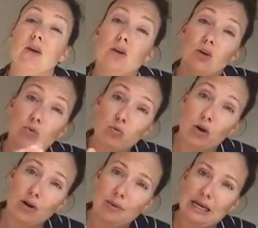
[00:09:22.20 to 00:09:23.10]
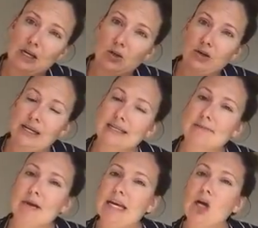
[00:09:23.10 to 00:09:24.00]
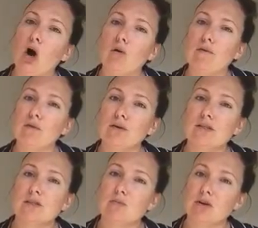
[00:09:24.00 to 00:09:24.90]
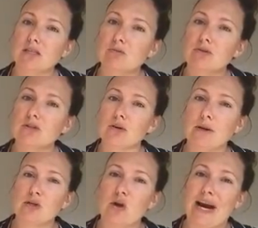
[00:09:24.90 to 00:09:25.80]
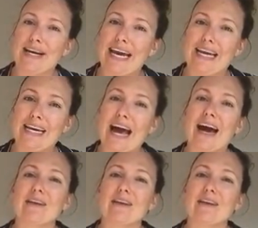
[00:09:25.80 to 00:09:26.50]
You want to be including as many whole foods as possible. So we're trying to eat